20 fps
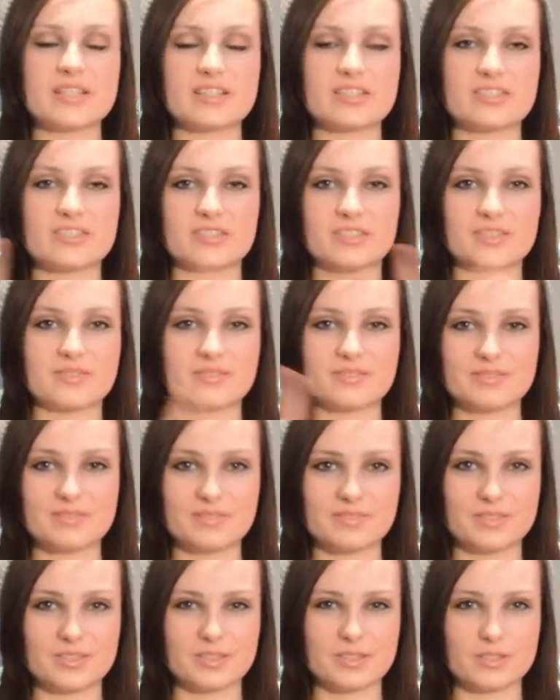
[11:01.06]

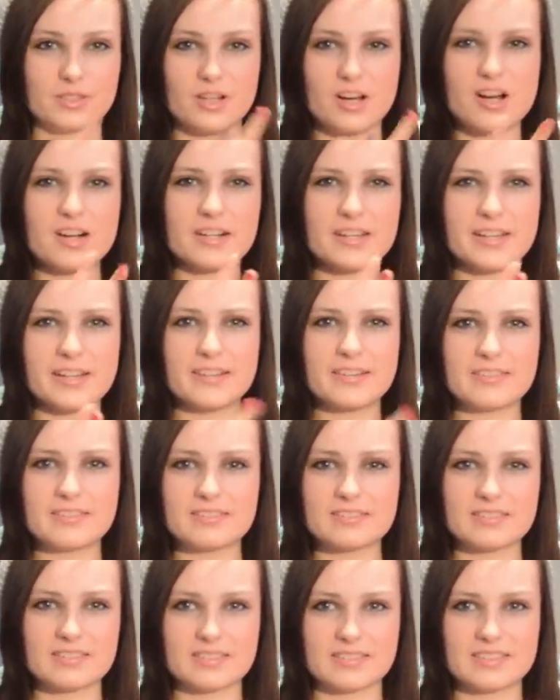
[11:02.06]
interlocking?
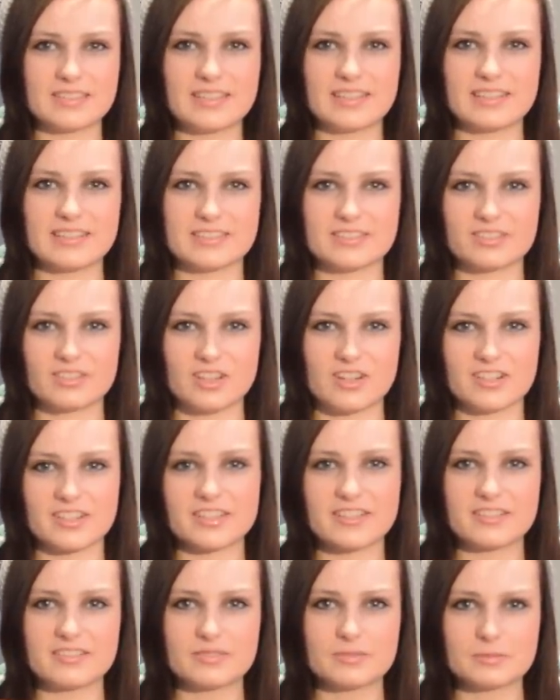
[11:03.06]
Yeah,
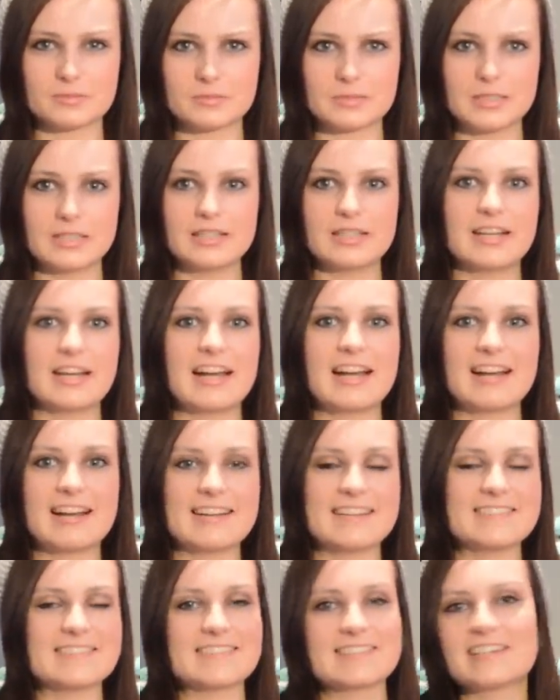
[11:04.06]
interlocking.
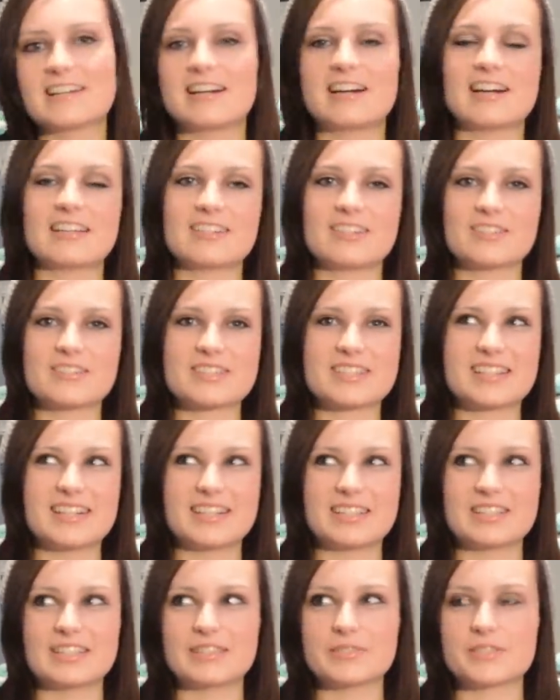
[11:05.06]
And I thought it was
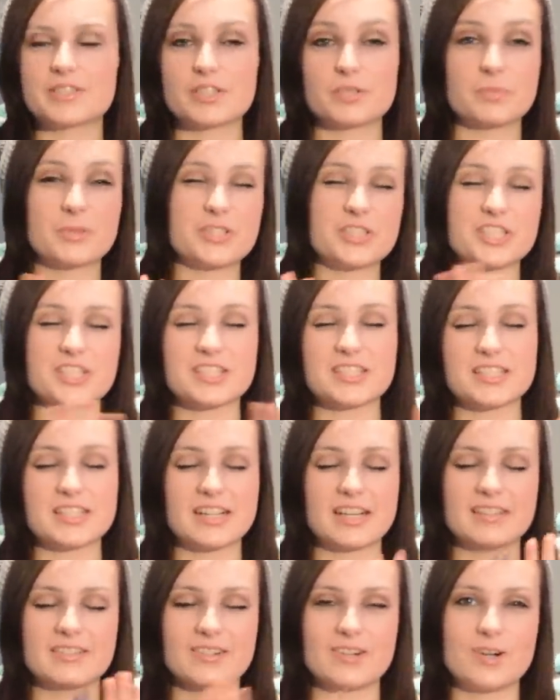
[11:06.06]
kind of super cheesy,
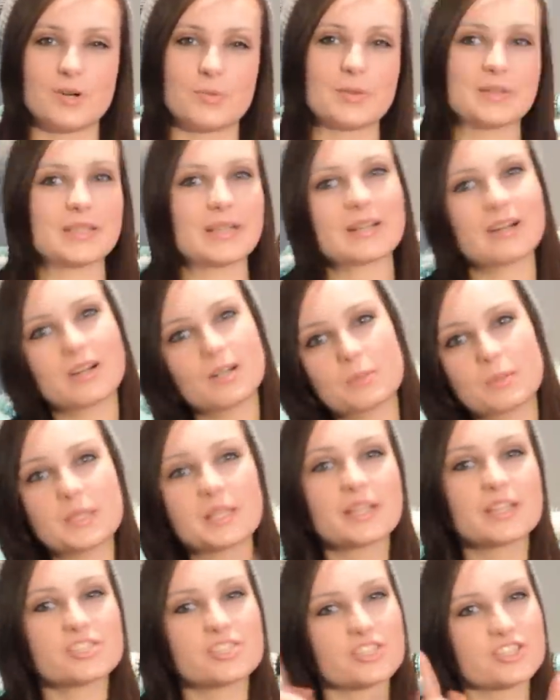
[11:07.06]
I know, but like our
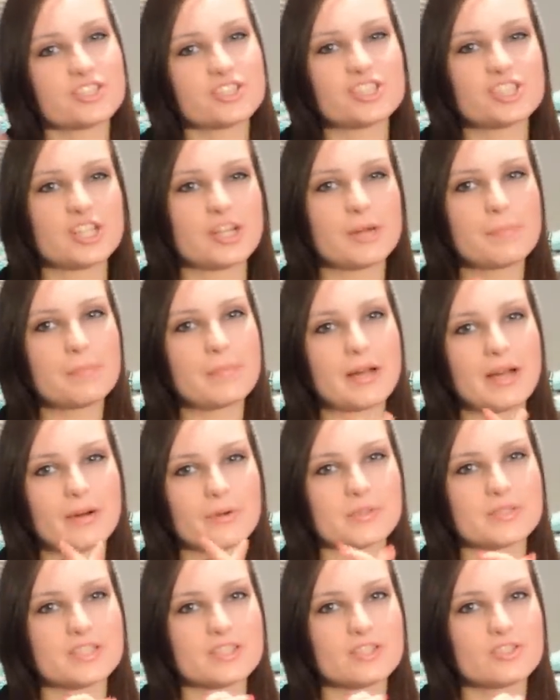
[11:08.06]
relationship, how
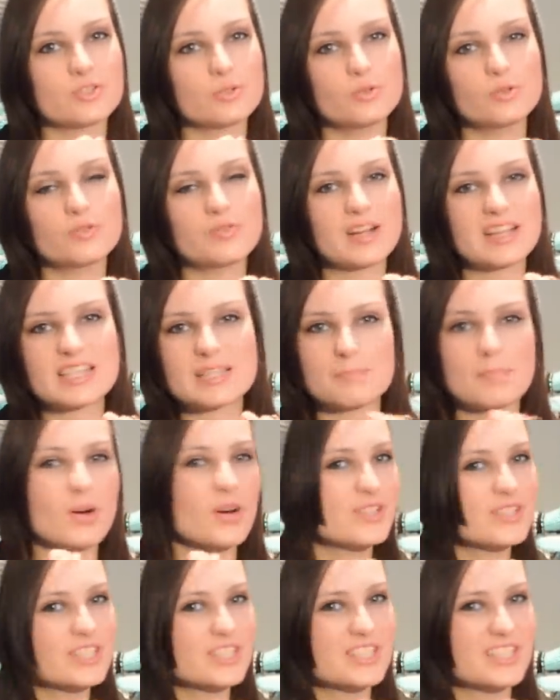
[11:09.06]
it's the two of us
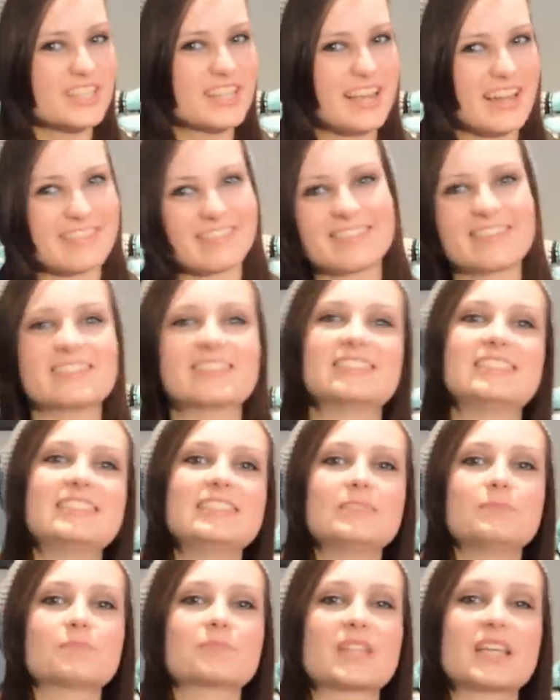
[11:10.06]
bonded together,
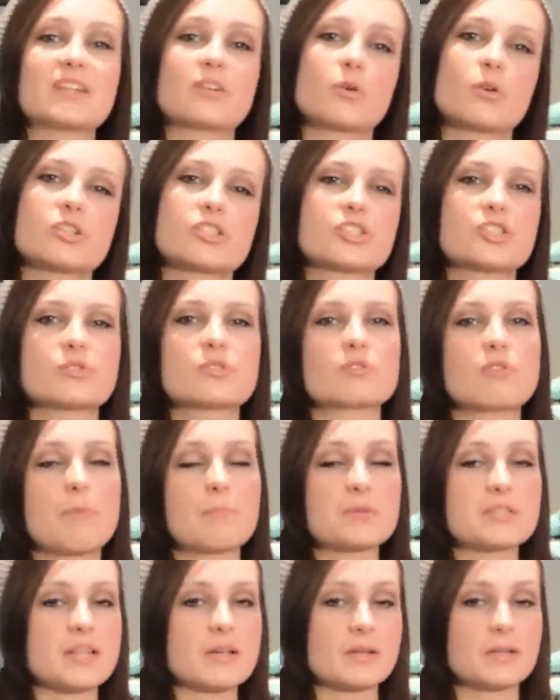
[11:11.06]
and horseshoes
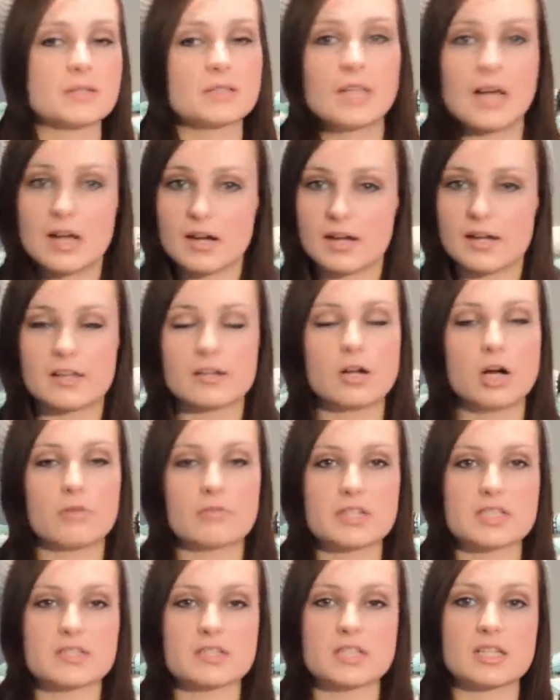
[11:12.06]
represent good luck, and
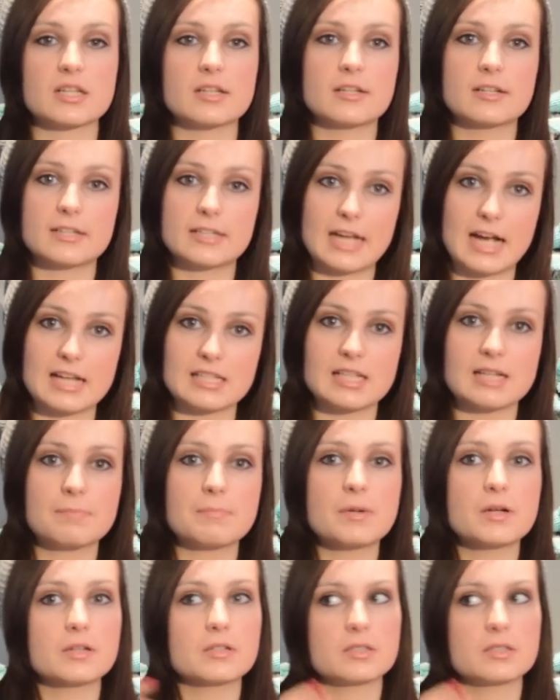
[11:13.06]
obviously Gallop,